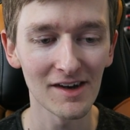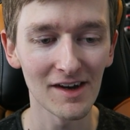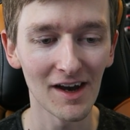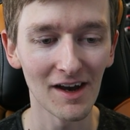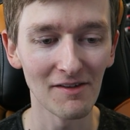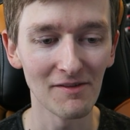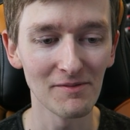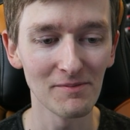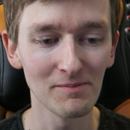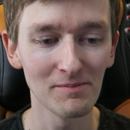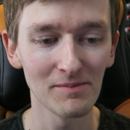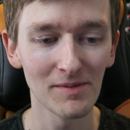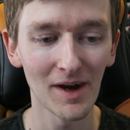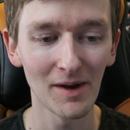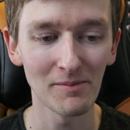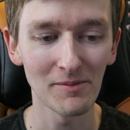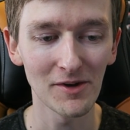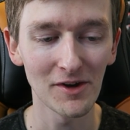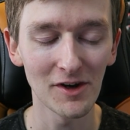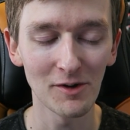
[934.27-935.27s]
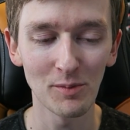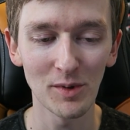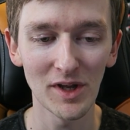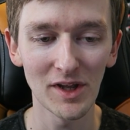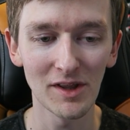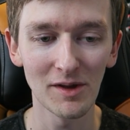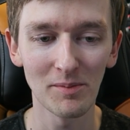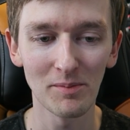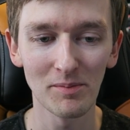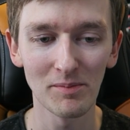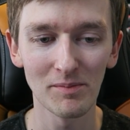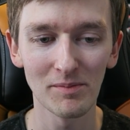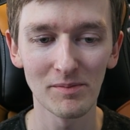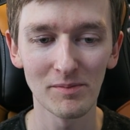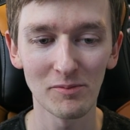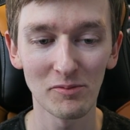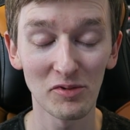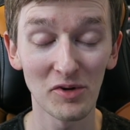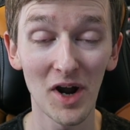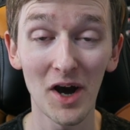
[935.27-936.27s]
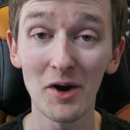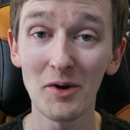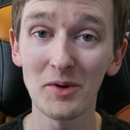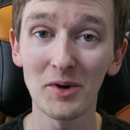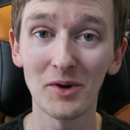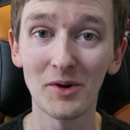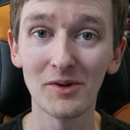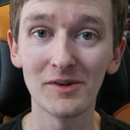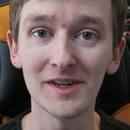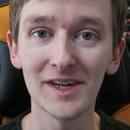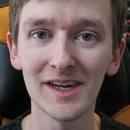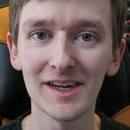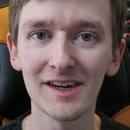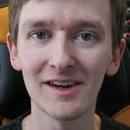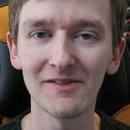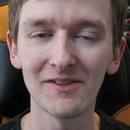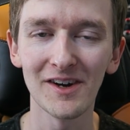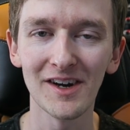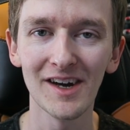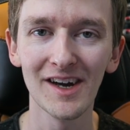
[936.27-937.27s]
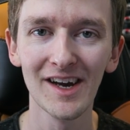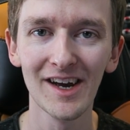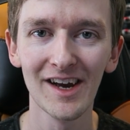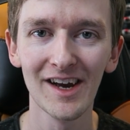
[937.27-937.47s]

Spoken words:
I'm going to be the proud holder of a